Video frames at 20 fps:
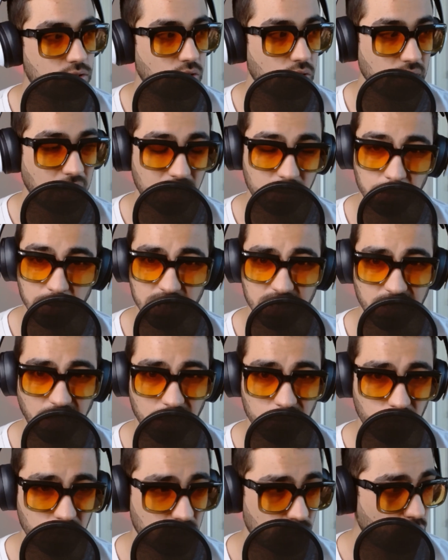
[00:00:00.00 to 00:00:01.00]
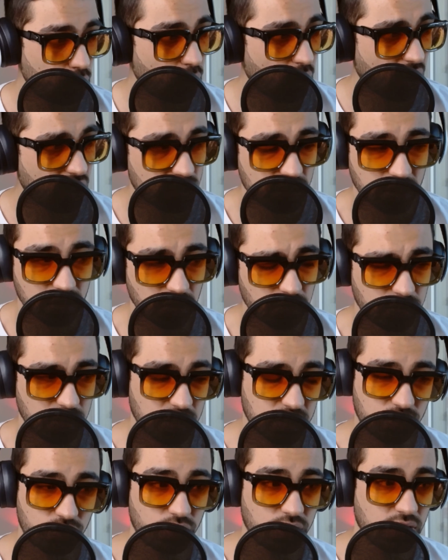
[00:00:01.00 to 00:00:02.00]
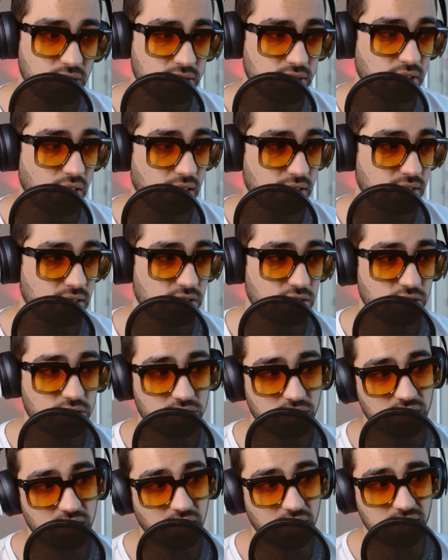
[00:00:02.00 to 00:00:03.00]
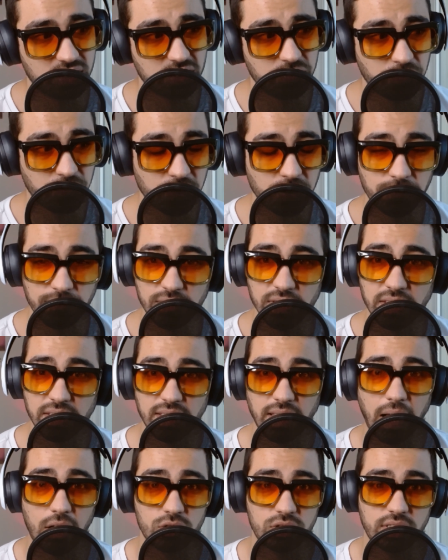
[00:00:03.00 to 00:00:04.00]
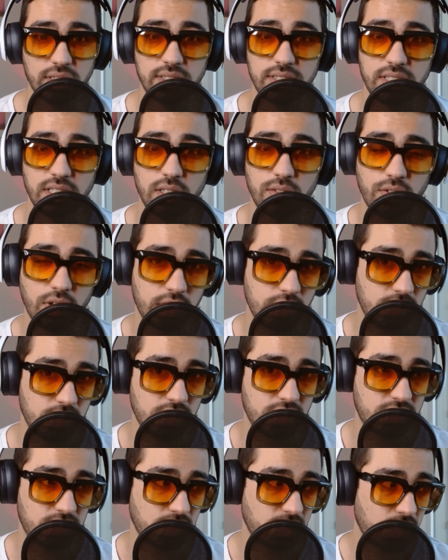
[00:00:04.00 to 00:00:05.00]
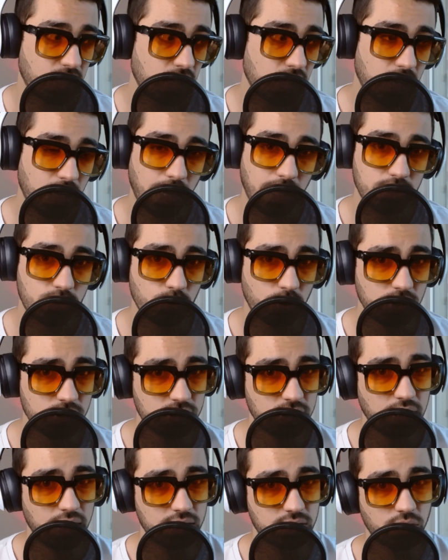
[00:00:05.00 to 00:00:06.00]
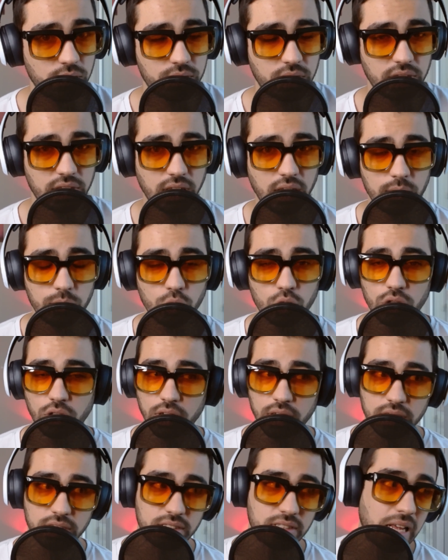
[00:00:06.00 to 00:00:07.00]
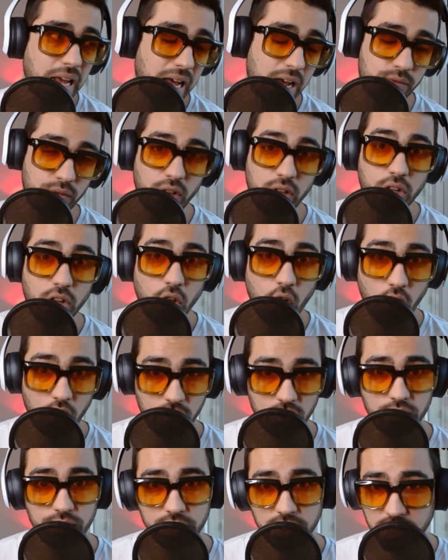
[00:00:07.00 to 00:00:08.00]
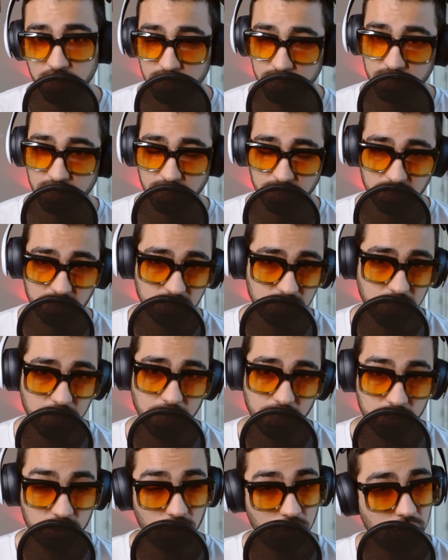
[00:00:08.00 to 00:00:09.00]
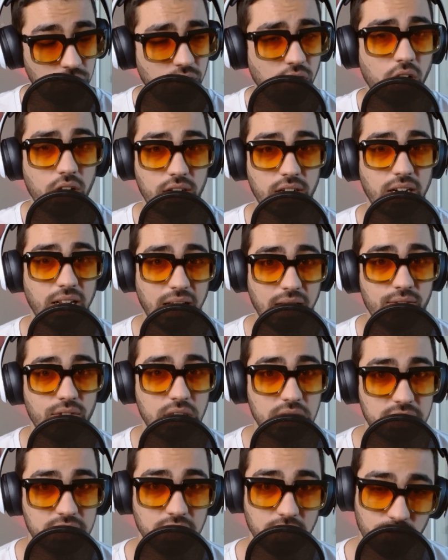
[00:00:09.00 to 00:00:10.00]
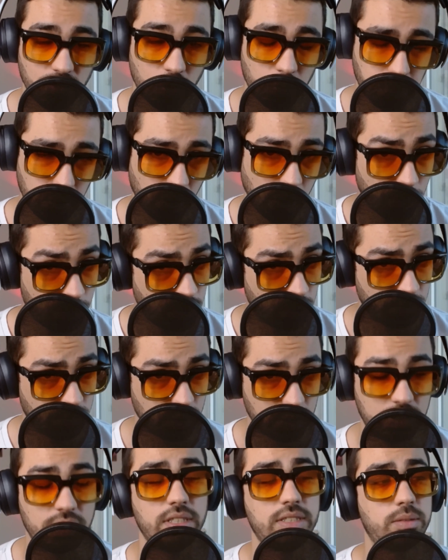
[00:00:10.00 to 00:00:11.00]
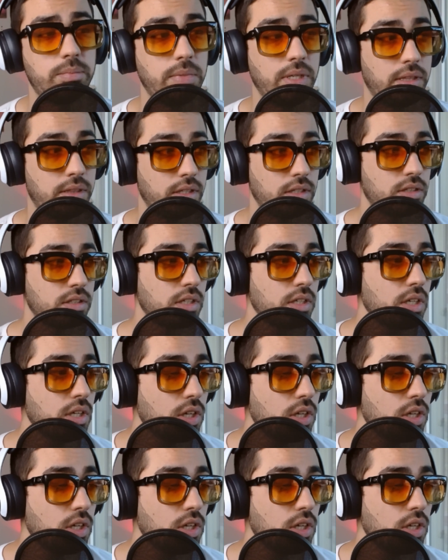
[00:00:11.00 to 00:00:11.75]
So that means that with 200 of these drinks, I can just get 50,000 silver easy. And towards the end of the game, you're going to have a lot of these there, so you're not going to have any silver problem with this method.